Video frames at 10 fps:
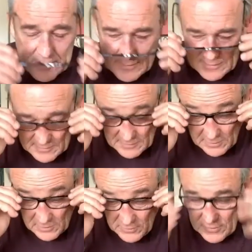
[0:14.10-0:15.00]
as the
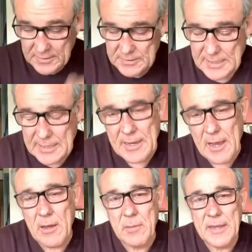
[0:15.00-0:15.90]
solution to any home.